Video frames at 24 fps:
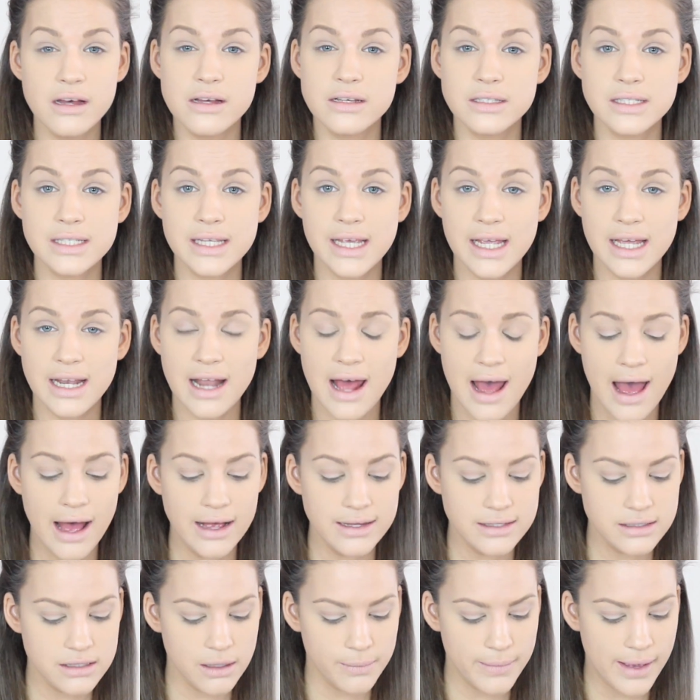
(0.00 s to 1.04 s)
skin
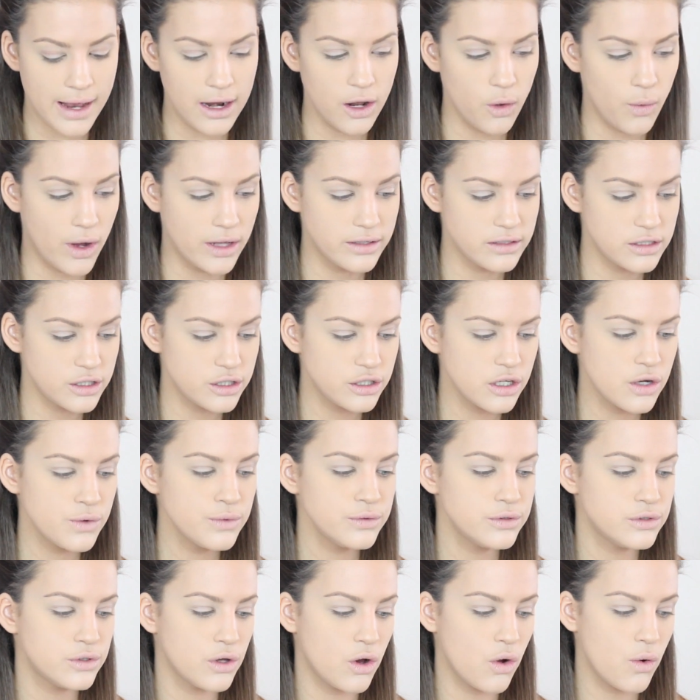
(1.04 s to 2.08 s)
has some yellow
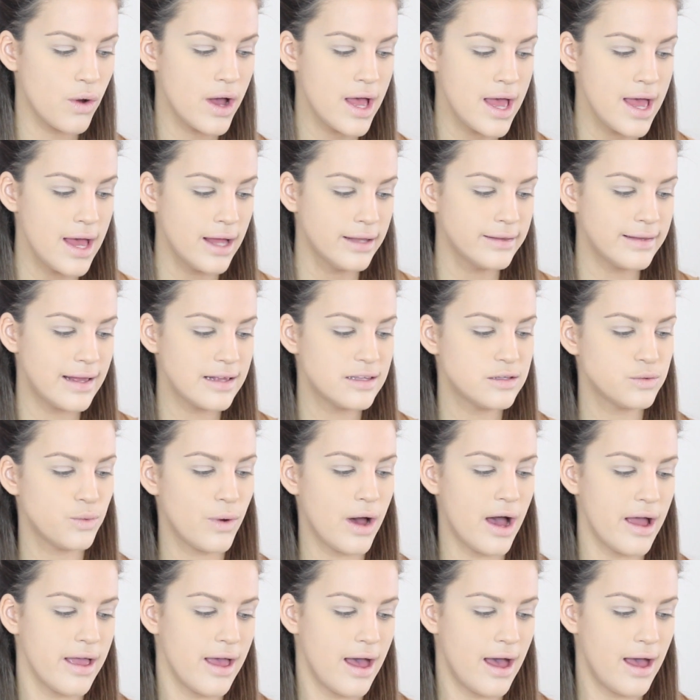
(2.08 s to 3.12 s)
undertones, so that's
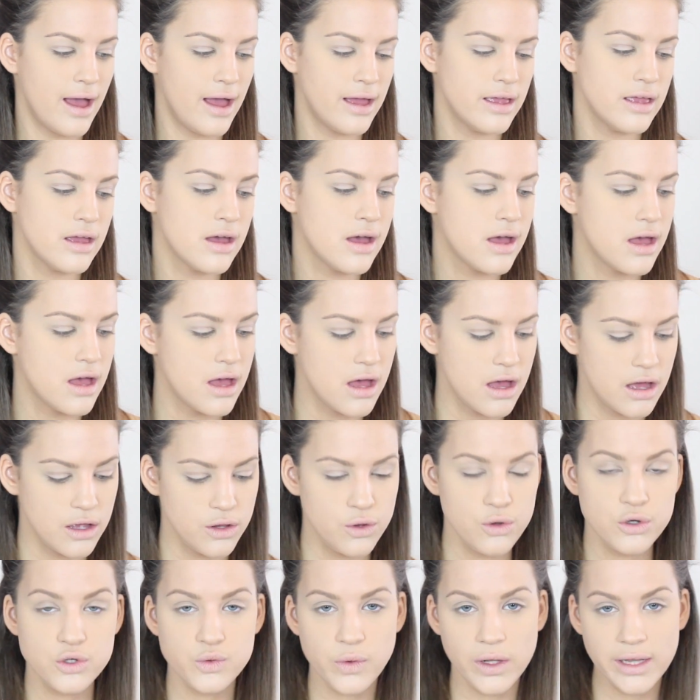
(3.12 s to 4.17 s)
why I
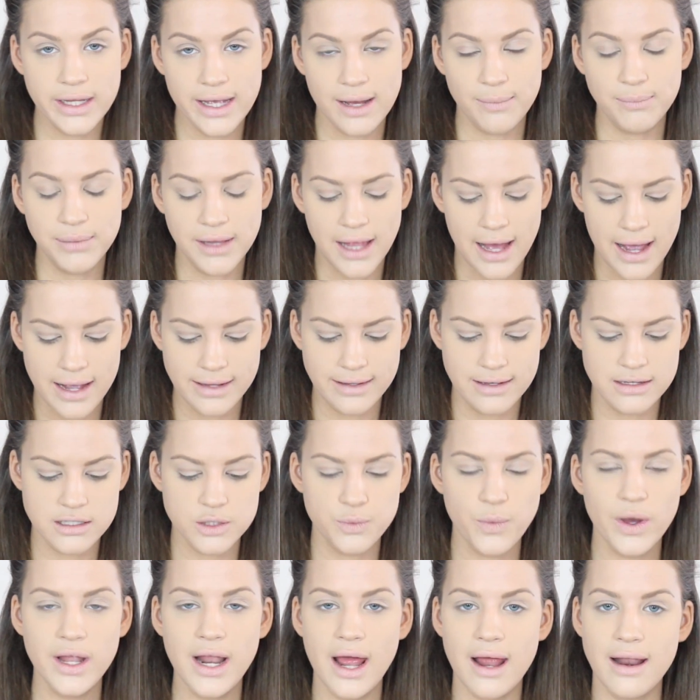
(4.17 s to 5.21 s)
usually apply this one.